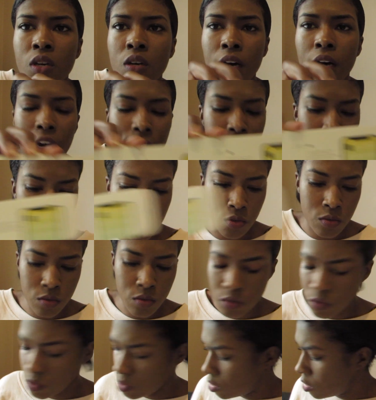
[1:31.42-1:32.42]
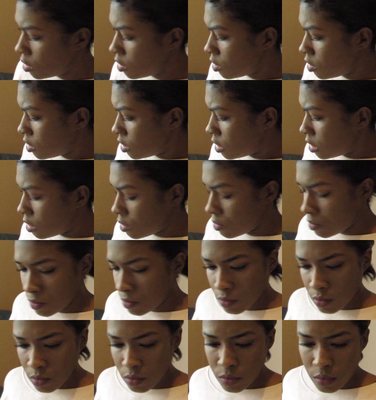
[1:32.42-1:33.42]
iPhone.
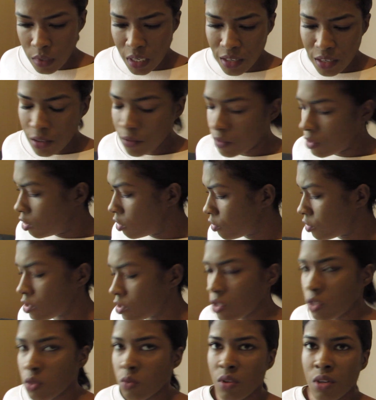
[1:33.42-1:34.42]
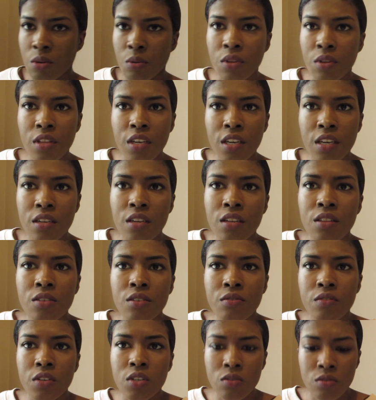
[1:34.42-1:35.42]
I don't even know if this can work with like another
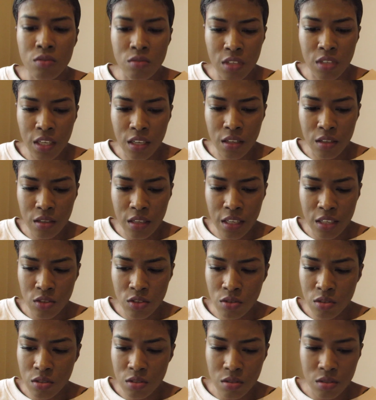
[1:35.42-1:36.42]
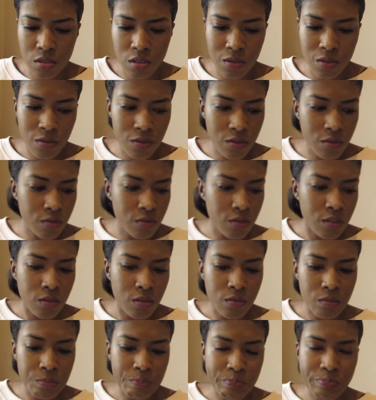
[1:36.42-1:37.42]
phone, like Androids and stuff.
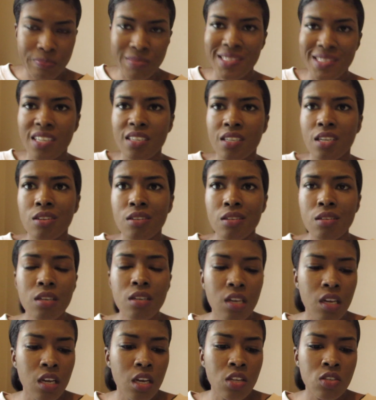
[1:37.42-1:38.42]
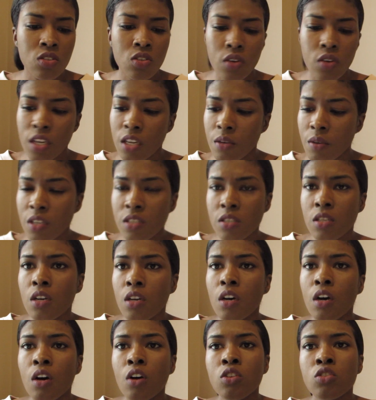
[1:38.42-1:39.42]
I doubt it. So anyways,
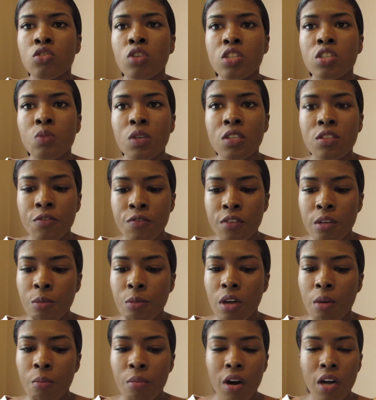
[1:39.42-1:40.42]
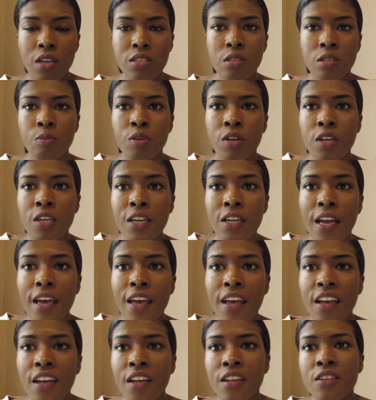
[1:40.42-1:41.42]
so I just wanted to film the unboxing part,
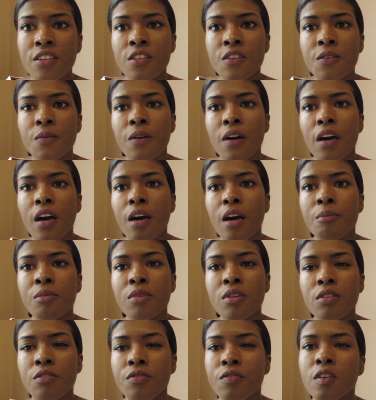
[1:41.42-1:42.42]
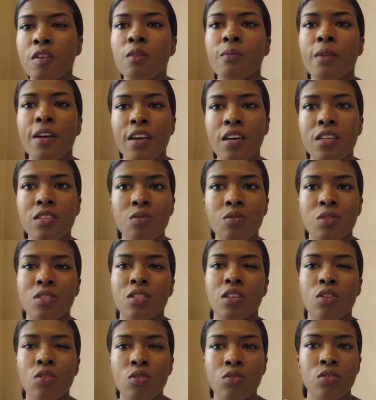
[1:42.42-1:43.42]
and I'm gonna film, I guess, once I
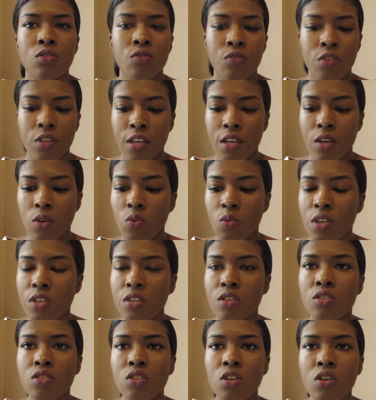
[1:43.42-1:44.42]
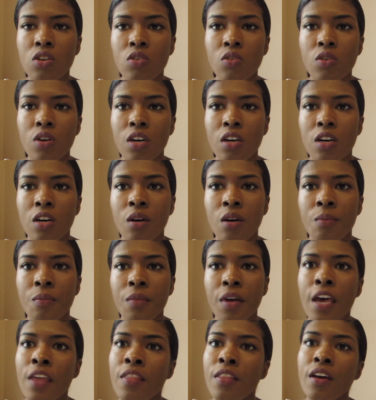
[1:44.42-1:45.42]
use it for like a week or so,
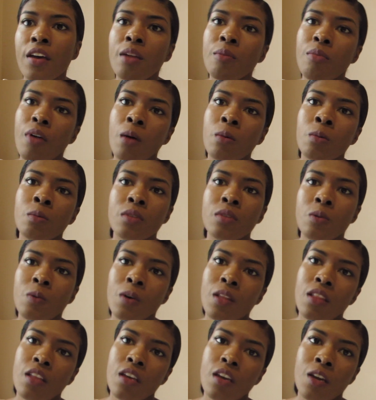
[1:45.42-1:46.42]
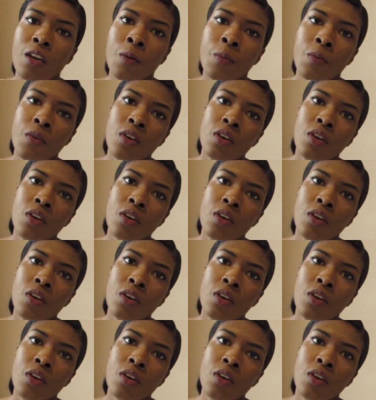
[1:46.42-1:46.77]
and then probably when they